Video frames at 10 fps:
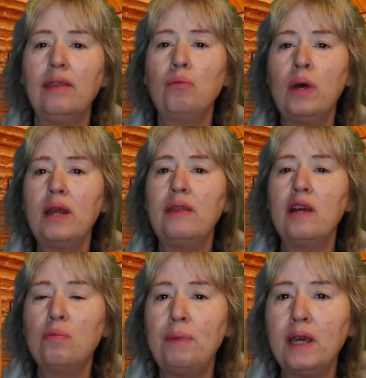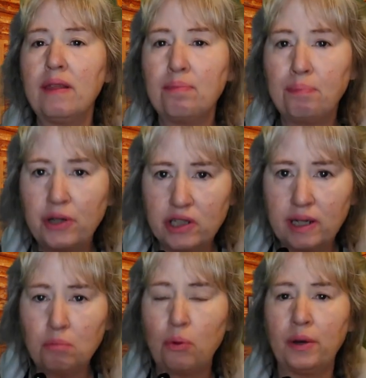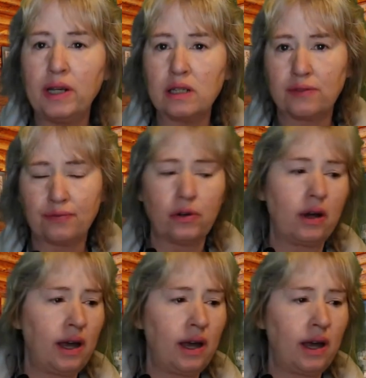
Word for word: One of their big pushing points for